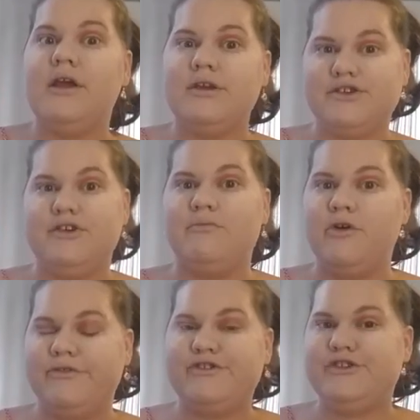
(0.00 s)
used
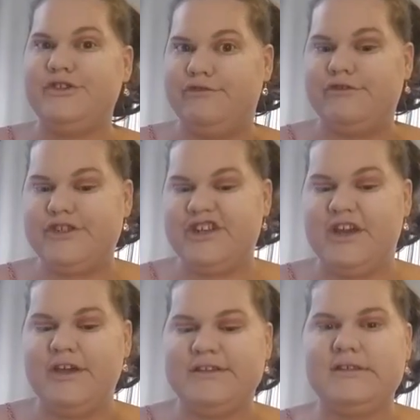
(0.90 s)
shades. That's why they
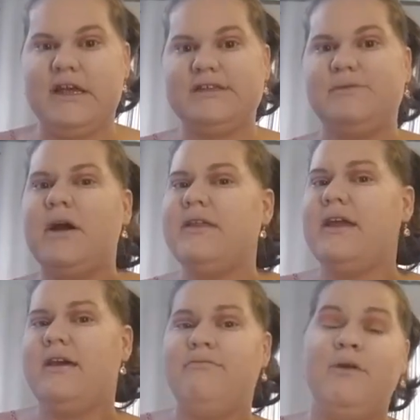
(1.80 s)
have bigger pan
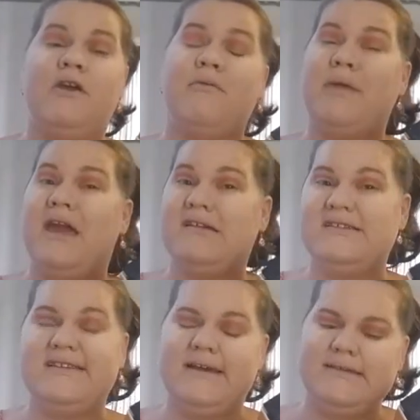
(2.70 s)
sizes.
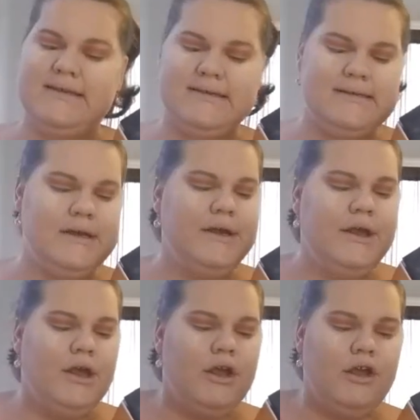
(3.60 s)
Your
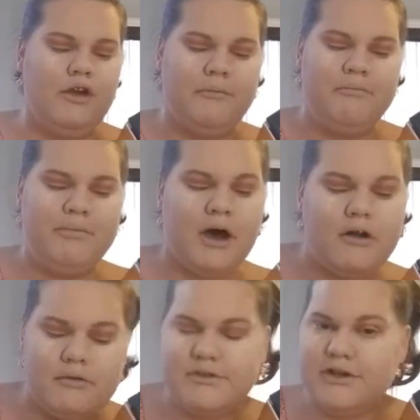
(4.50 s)
bottom 2 rows
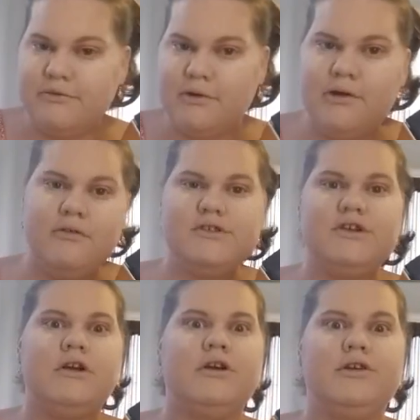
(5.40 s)
are your,
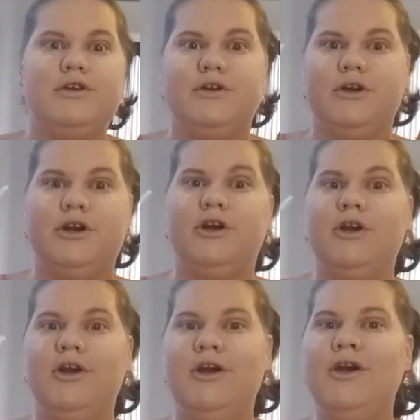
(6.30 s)

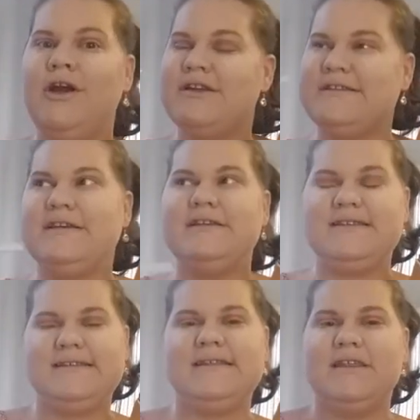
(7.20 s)
since the theme of the
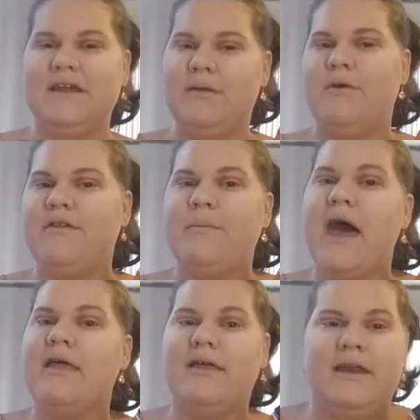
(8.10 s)
palette is
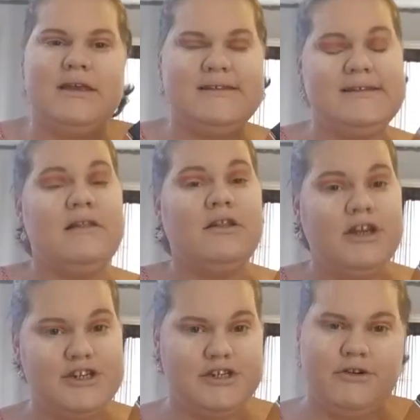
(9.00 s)
Unleash Your Inner
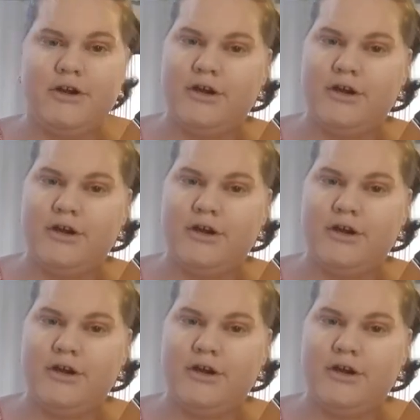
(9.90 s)
Artist,